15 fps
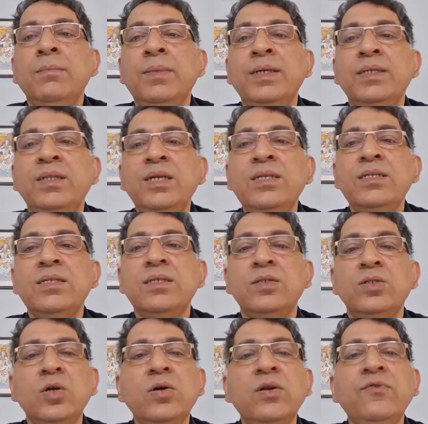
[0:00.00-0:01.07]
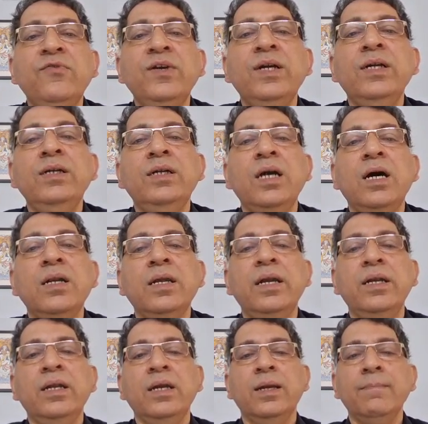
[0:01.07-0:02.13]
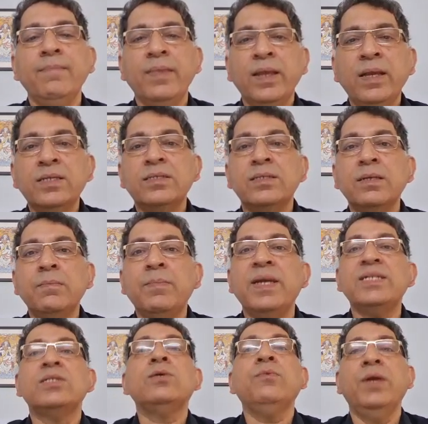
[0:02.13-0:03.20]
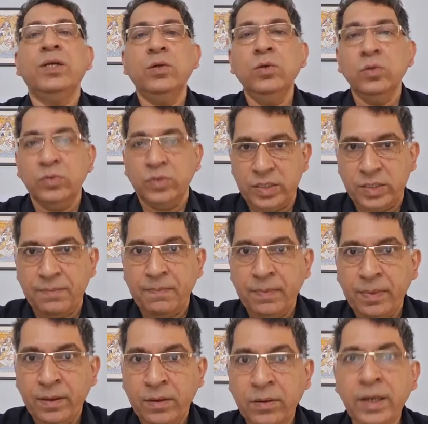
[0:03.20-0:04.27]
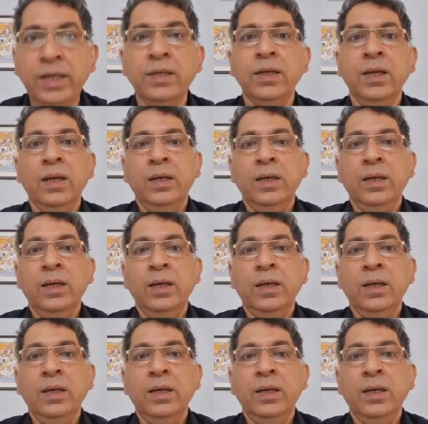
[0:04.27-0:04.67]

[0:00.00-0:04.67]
but this geographical targeting is the best way to do this. Right.